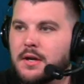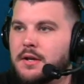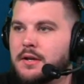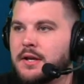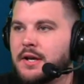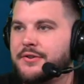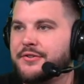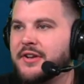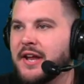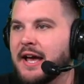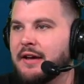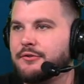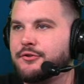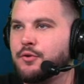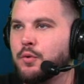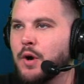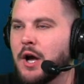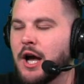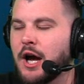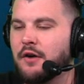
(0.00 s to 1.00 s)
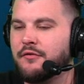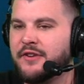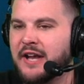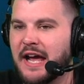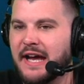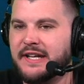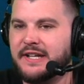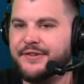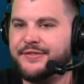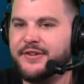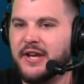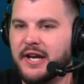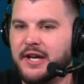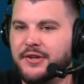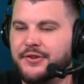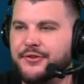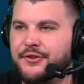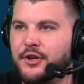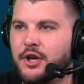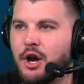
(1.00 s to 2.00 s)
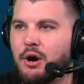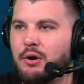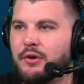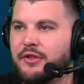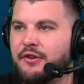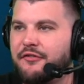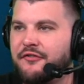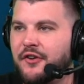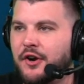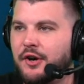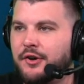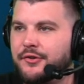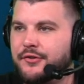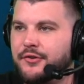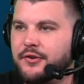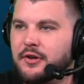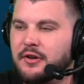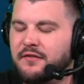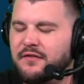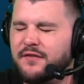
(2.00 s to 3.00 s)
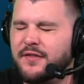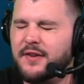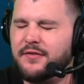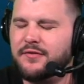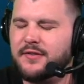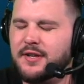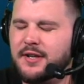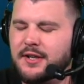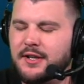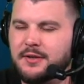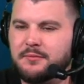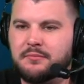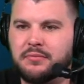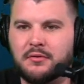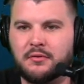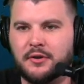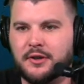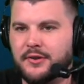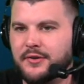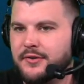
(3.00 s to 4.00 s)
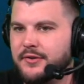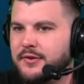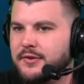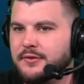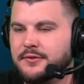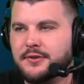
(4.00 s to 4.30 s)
Knicks down twelve, ninety seconds to go in the first. fifteen points.